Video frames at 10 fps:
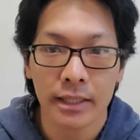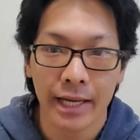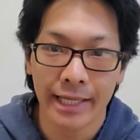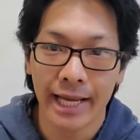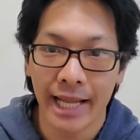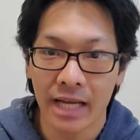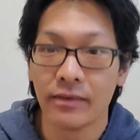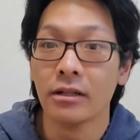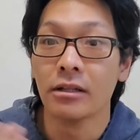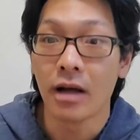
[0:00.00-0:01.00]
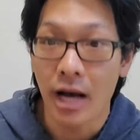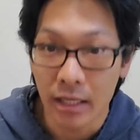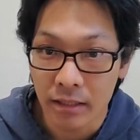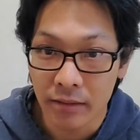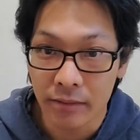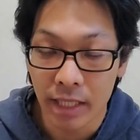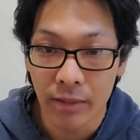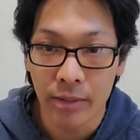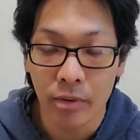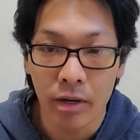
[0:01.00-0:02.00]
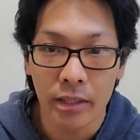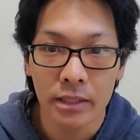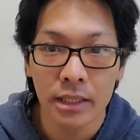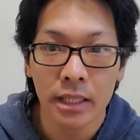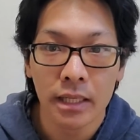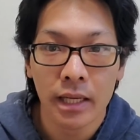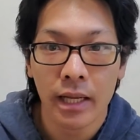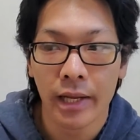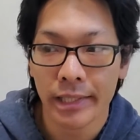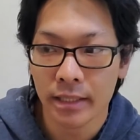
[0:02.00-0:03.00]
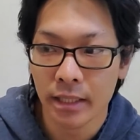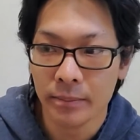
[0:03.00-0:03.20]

I can't have a lot of dairy product, and